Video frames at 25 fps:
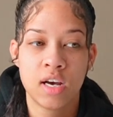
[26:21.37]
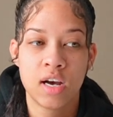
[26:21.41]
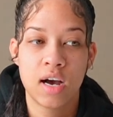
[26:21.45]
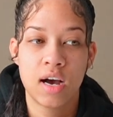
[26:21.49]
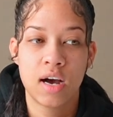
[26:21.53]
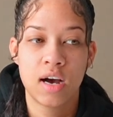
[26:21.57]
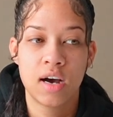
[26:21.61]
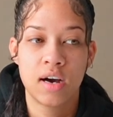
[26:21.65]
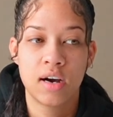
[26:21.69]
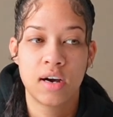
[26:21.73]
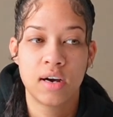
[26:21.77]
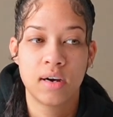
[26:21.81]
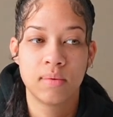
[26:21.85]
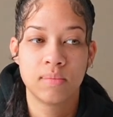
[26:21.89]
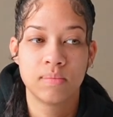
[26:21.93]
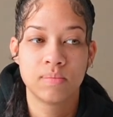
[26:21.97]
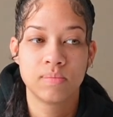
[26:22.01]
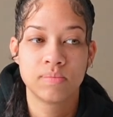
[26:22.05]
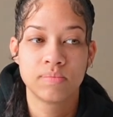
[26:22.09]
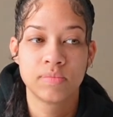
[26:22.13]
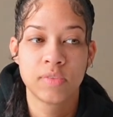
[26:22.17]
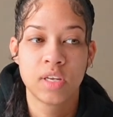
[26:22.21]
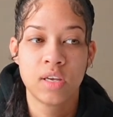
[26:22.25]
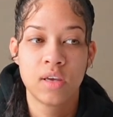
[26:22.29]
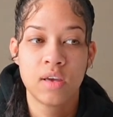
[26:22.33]
Um,
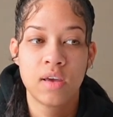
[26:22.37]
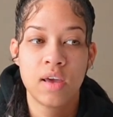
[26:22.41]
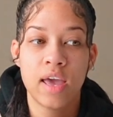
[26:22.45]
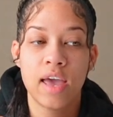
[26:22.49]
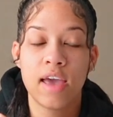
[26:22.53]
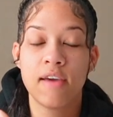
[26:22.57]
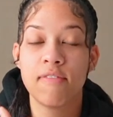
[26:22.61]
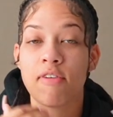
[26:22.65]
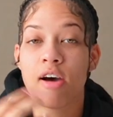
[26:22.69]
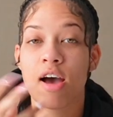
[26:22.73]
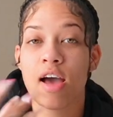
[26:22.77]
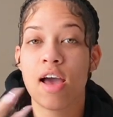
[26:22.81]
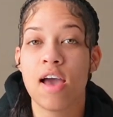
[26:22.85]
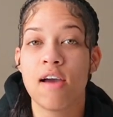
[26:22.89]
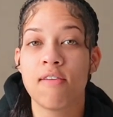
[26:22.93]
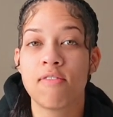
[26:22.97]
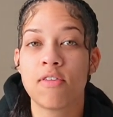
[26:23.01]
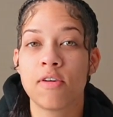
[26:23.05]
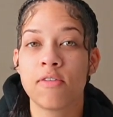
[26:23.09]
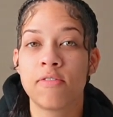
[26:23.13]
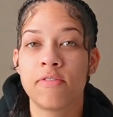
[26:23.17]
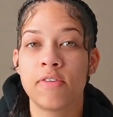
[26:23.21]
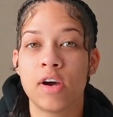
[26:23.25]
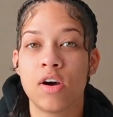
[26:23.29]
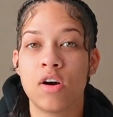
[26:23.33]
if I ever
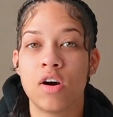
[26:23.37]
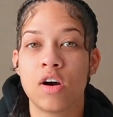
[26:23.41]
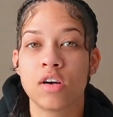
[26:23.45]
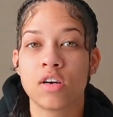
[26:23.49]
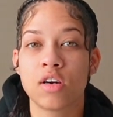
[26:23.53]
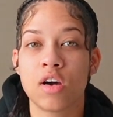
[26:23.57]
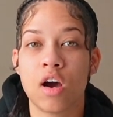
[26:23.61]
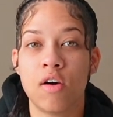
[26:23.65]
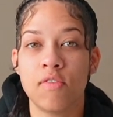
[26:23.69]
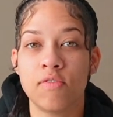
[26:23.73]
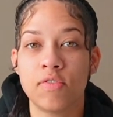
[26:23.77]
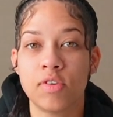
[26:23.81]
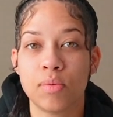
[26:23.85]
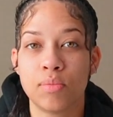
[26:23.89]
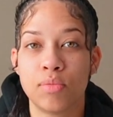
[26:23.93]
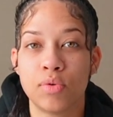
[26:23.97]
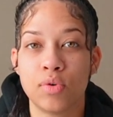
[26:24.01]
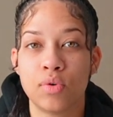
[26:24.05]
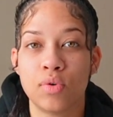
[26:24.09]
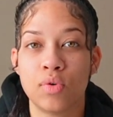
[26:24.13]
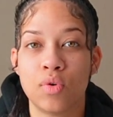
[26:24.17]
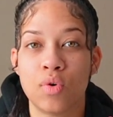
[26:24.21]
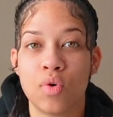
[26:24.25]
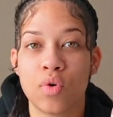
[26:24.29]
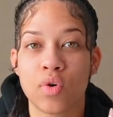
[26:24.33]
felt
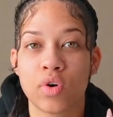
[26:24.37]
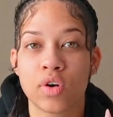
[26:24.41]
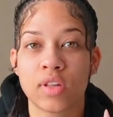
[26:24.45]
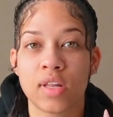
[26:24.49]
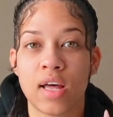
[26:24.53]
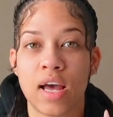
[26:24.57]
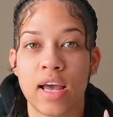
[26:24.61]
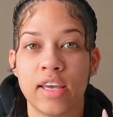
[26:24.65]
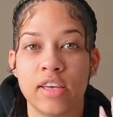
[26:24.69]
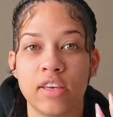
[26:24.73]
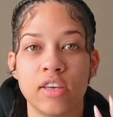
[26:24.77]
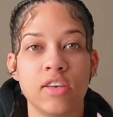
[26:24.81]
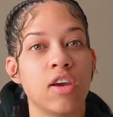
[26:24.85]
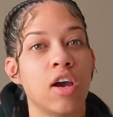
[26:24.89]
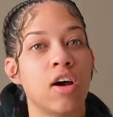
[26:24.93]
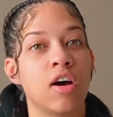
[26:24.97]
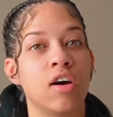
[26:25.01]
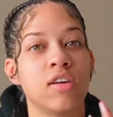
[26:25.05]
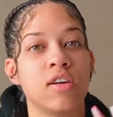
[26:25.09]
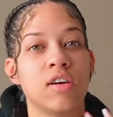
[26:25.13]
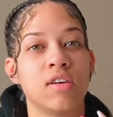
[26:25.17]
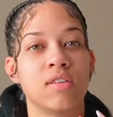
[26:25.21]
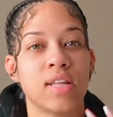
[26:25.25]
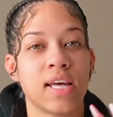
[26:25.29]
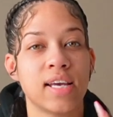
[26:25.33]
uncomfortable or like y'all
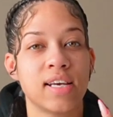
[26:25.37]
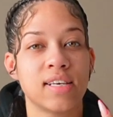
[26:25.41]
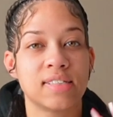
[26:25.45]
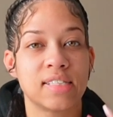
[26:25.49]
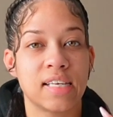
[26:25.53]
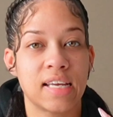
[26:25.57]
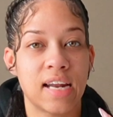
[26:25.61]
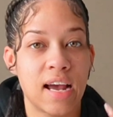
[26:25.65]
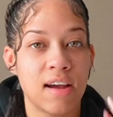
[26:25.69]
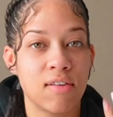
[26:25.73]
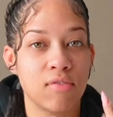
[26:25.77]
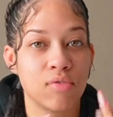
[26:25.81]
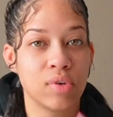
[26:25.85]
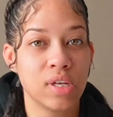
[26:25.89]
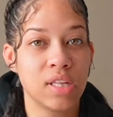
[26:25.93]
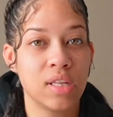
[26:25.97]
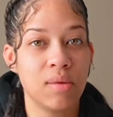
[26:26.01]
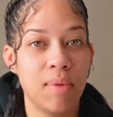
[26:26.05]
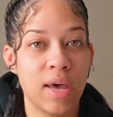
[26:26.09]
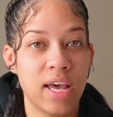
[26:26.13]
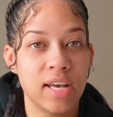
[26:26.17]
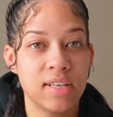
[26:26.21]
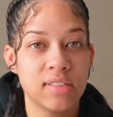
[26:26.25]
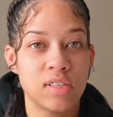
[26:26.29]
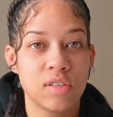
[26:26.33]
know, like I said, I have really
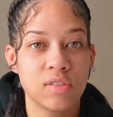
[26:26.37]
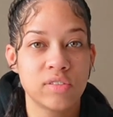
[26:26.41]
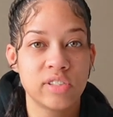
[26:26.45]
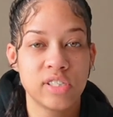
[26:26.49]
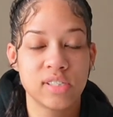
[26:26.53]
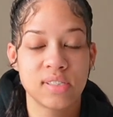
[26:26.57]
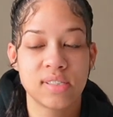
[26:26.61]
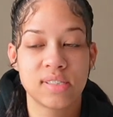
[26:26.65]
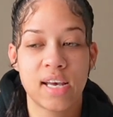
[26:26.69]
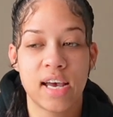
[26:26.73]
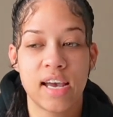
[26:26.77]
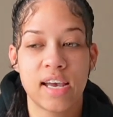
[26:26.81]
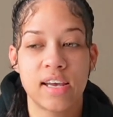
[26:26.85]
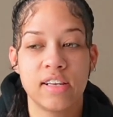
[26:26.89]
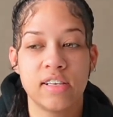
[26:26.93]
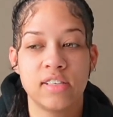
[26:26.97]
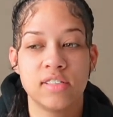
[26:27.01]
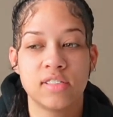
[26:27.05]
bad social anxiety.